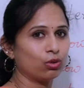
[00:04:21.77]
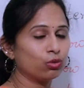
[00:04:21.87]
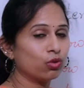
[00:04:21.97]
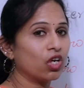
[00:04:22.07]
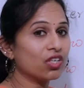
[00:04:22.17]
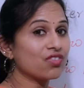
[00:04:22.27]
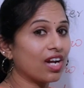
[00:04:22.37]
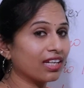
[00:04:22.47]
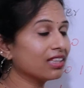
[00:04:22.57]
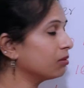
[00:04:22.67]
who are
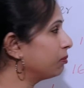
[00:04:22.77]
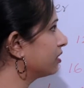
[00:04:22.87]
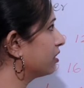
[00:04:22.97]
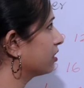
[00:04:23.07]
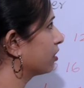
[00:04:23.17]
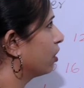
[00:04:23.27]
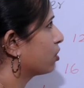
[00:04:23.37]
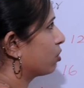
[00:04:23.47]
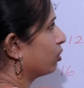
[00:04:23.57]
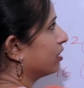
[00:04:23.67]
running the business
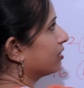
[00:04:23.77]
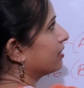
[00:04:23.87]
so this